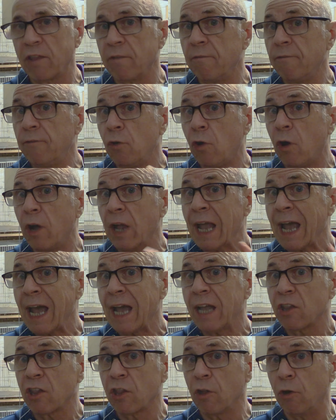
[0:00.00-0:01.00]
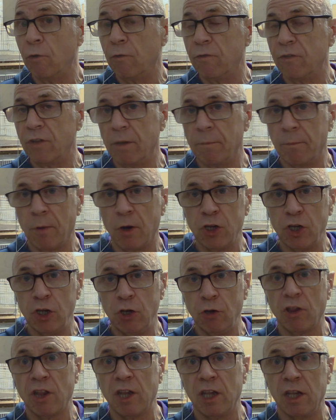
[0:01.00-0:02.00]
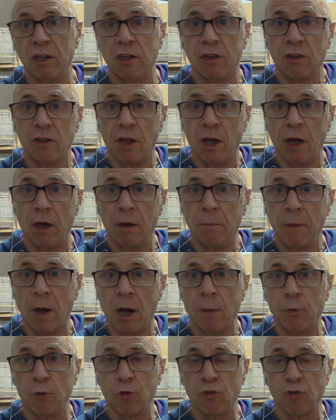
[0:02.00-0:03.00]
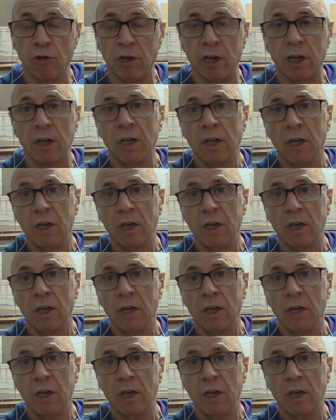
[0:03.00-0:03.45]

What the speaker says: and thought I had solved it by using the marble trick,